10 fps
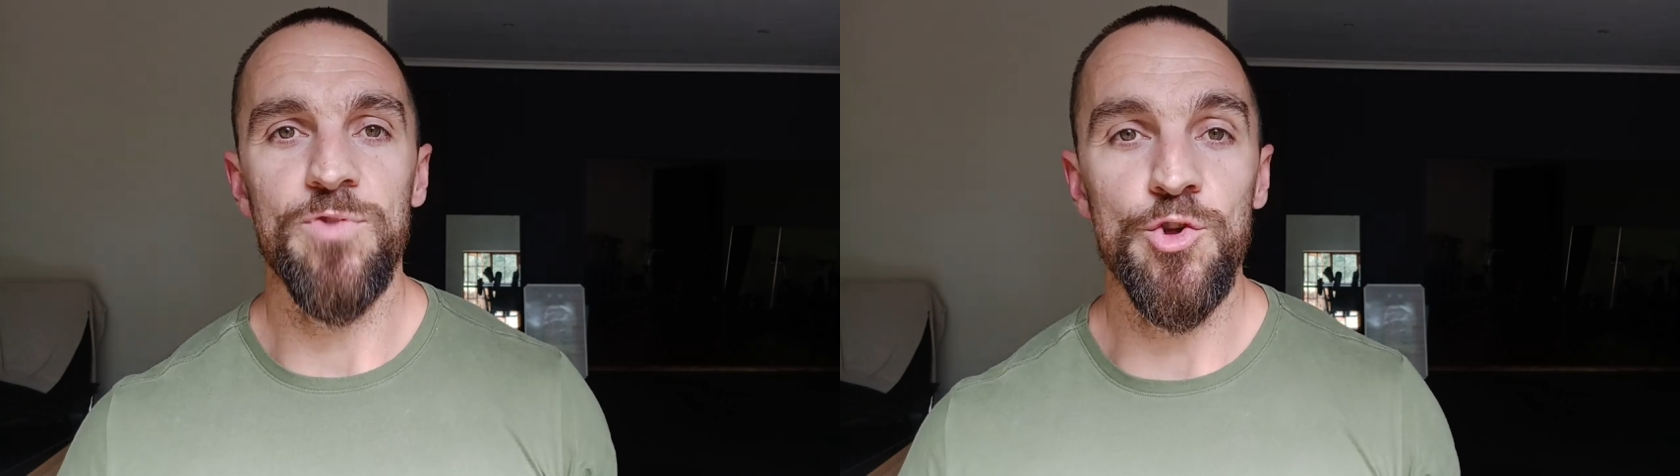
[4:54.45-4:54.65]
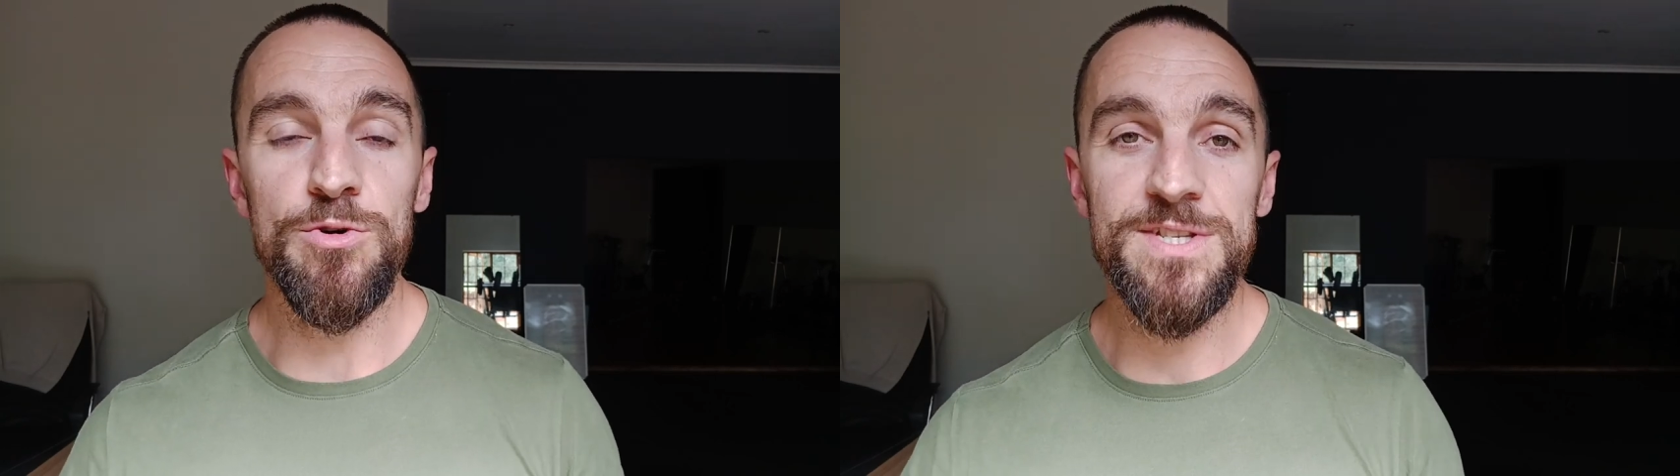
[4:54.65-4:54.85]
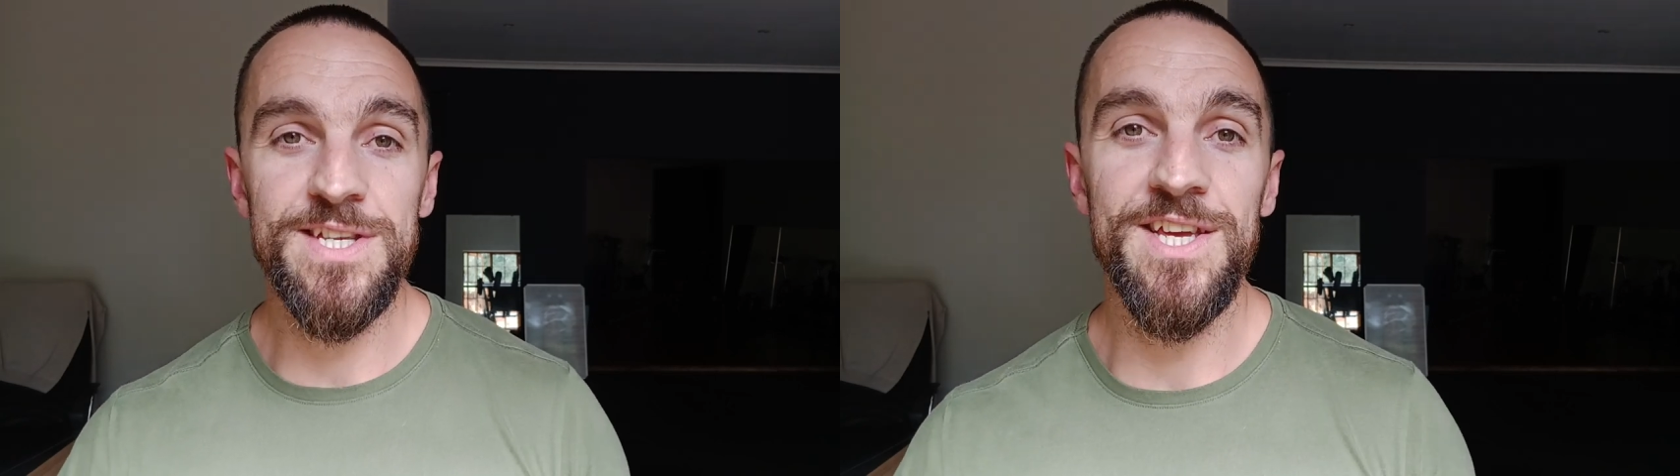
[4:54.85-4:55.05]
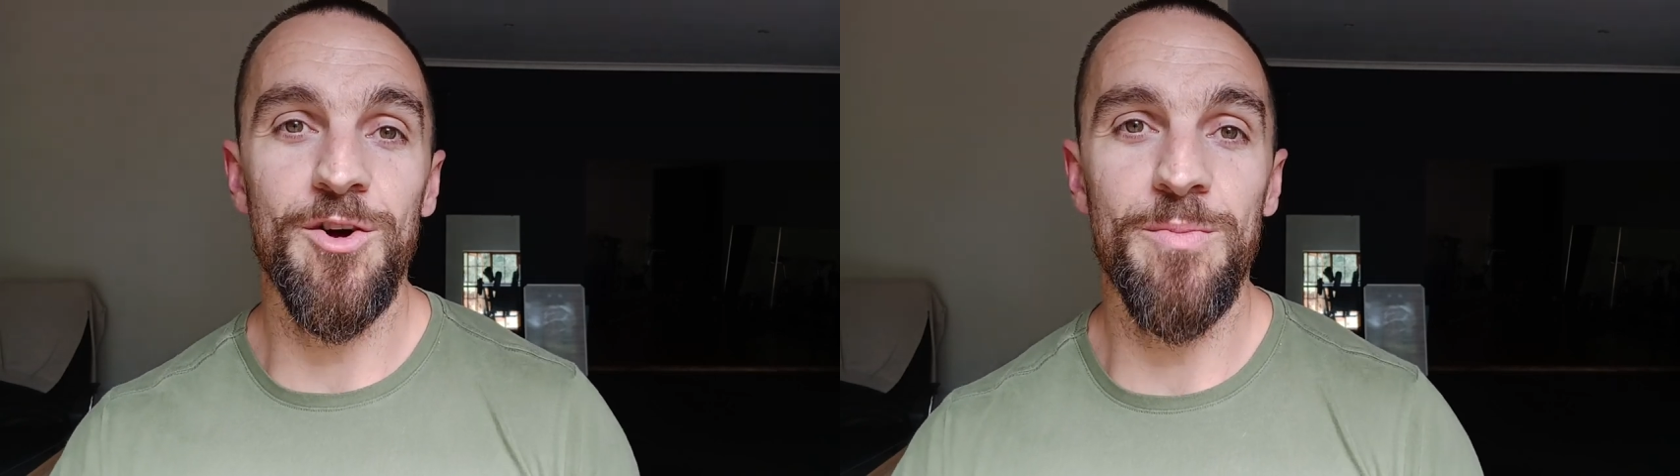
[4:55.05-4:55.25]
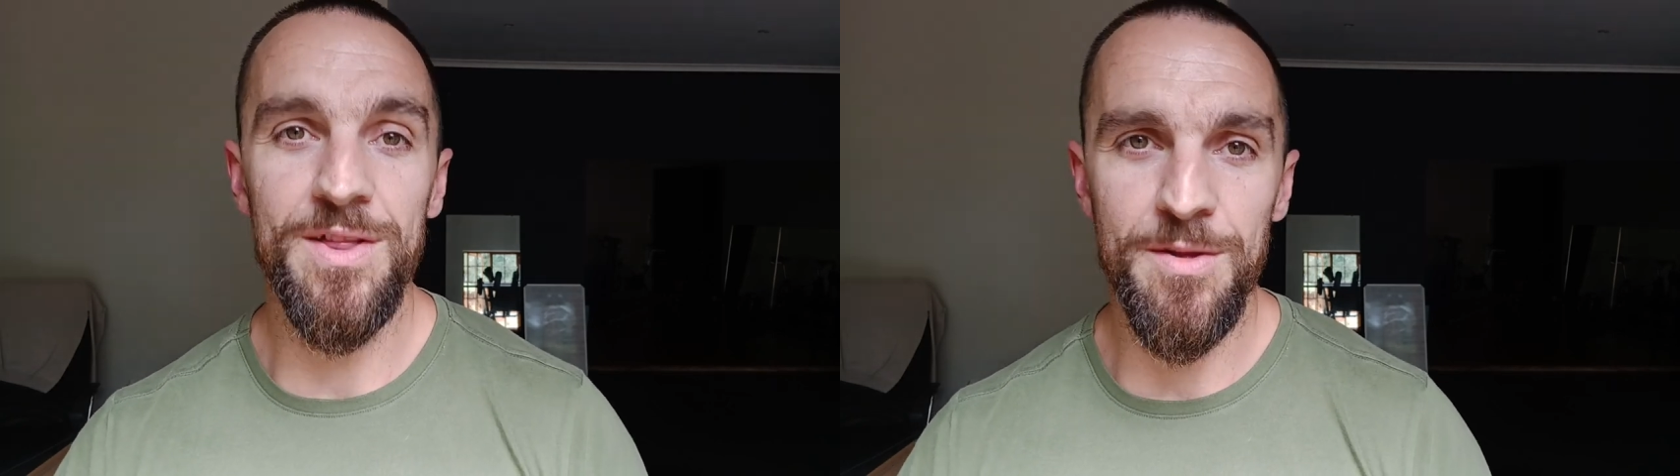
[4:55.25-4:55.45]
You'll see
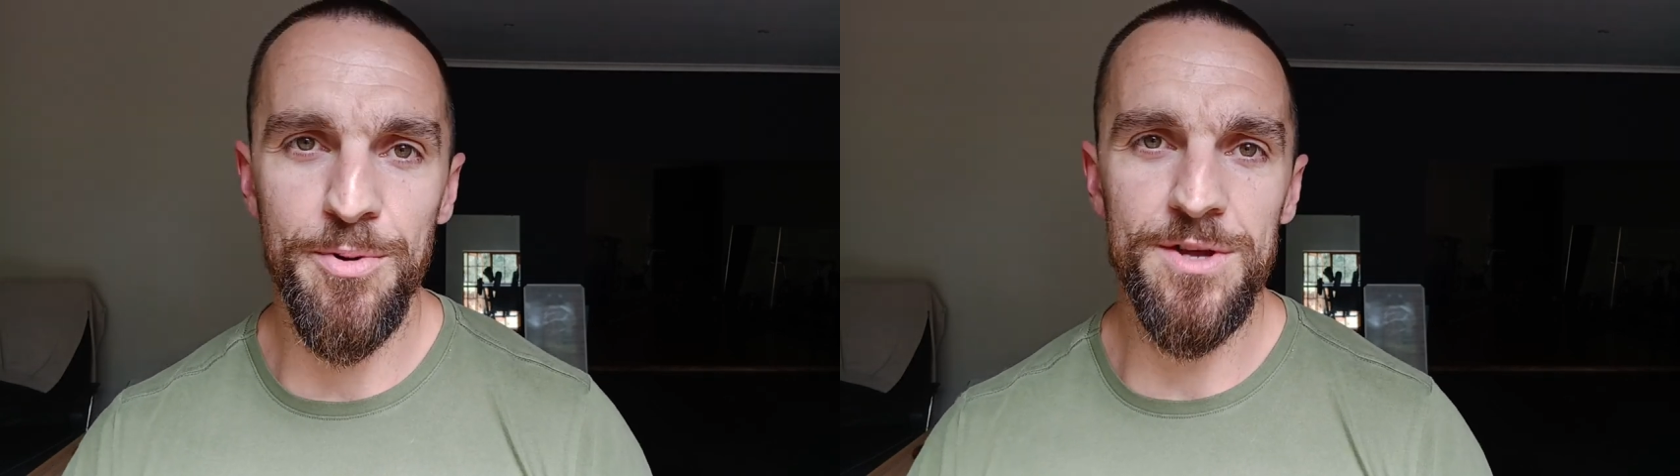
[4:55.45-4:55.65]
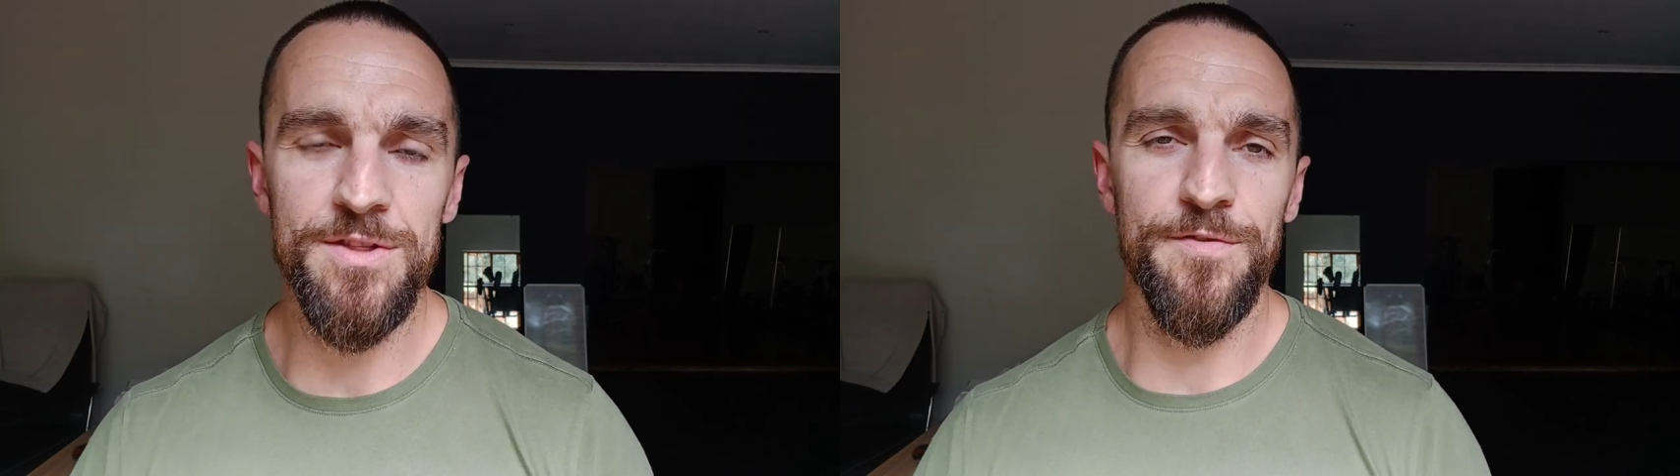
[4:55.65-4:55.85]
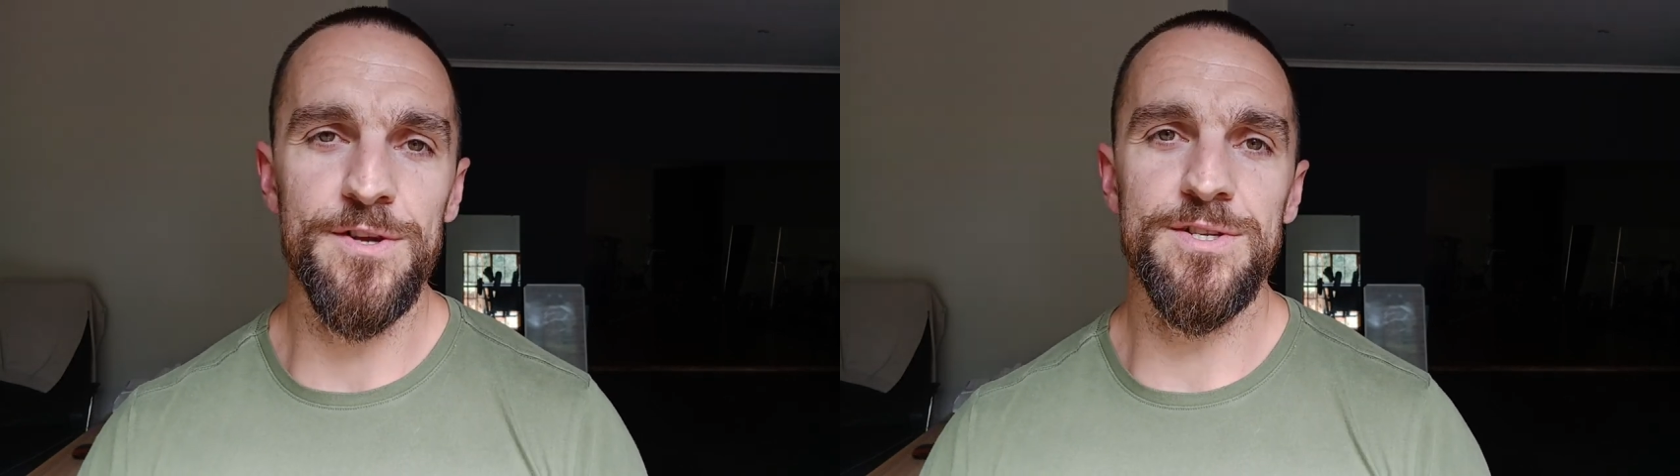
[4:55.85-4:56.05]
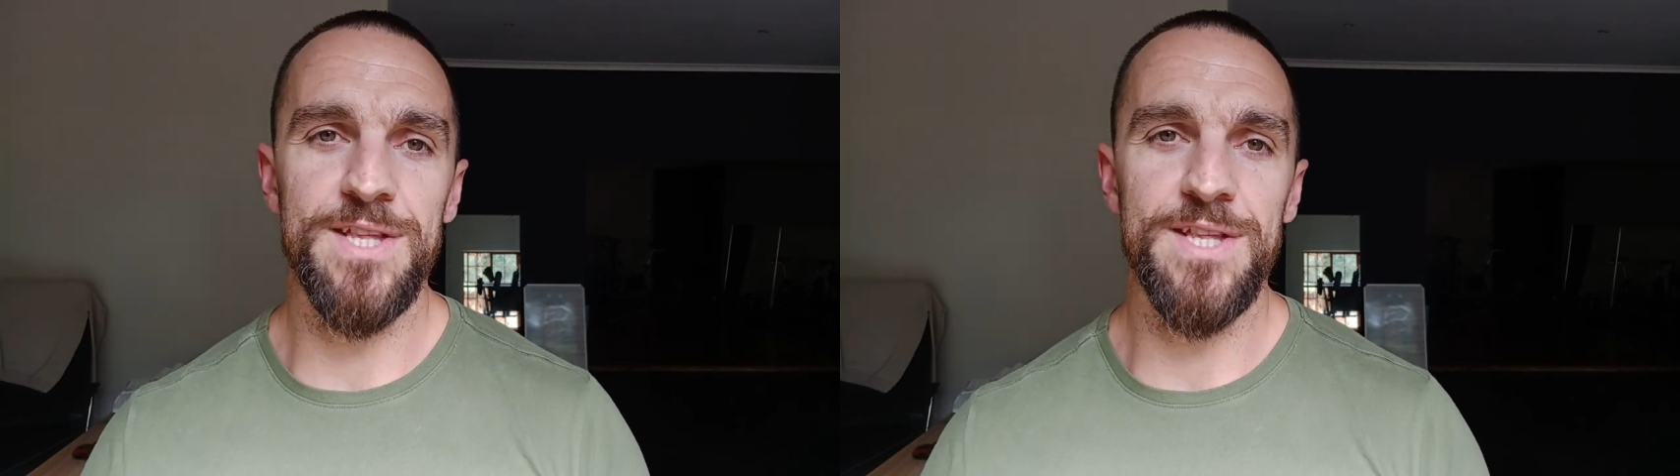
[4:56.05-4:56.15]
on the photo